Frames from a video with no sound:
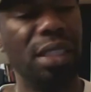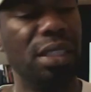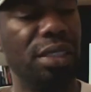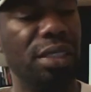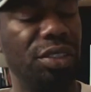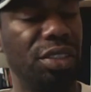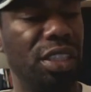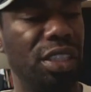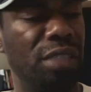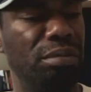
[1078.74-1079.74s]
This is
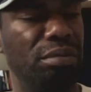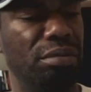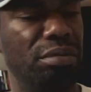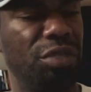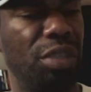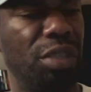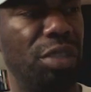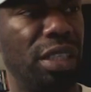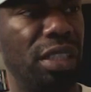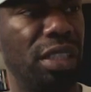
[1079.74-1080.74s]

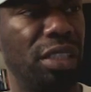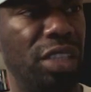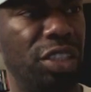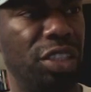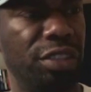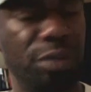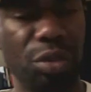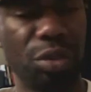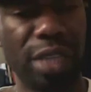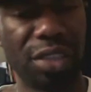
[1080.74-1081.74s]
something I think is actually from
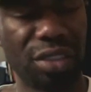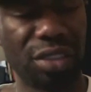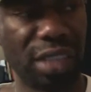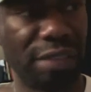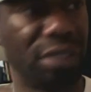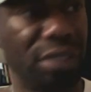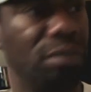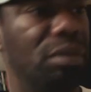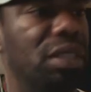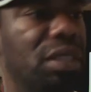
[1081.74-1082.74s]
2011,
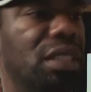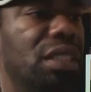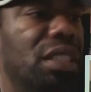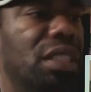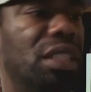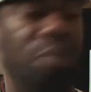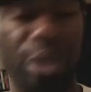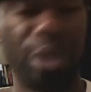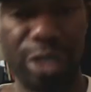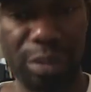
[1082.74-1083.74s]
period